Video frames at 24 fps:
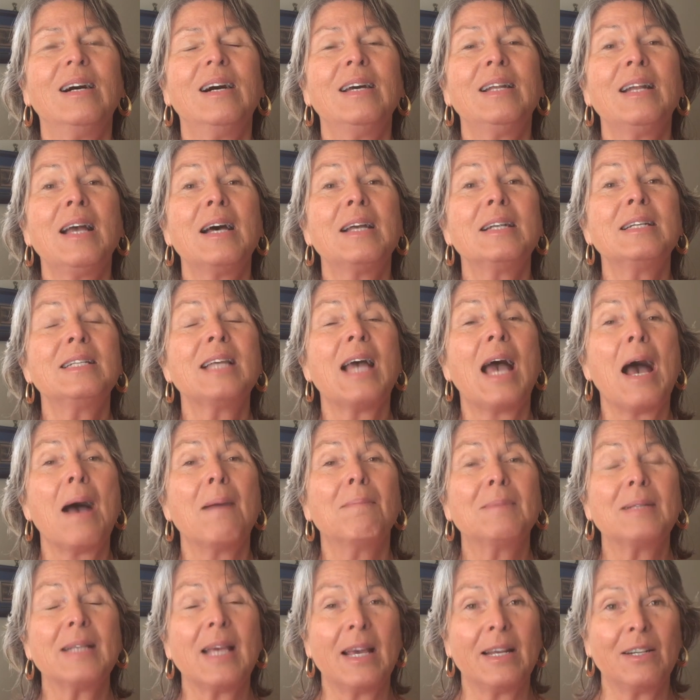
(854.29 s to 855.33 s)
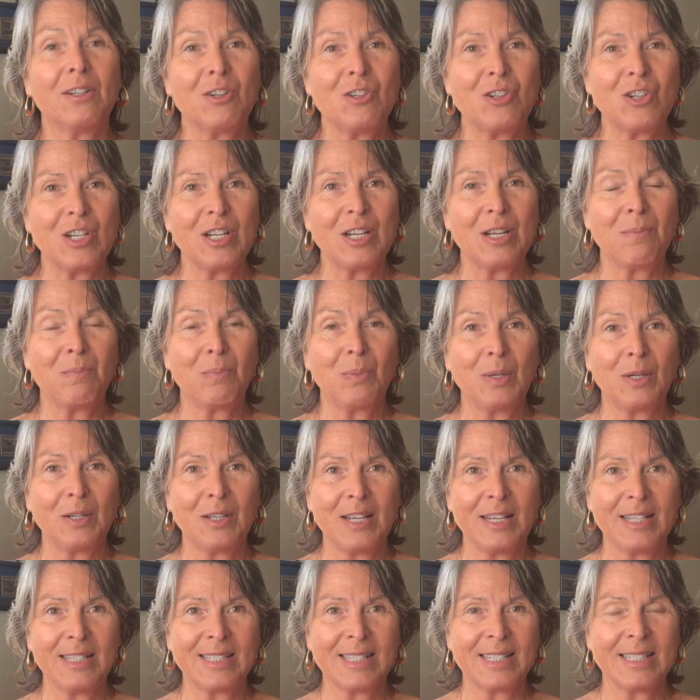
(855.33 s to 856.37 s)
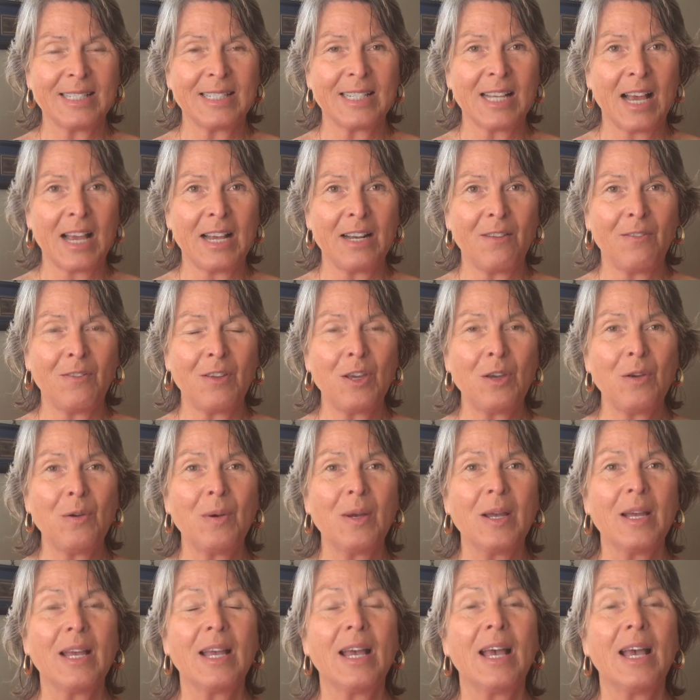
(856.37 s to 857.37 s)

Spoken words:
untapped energy and brilliance inside of you,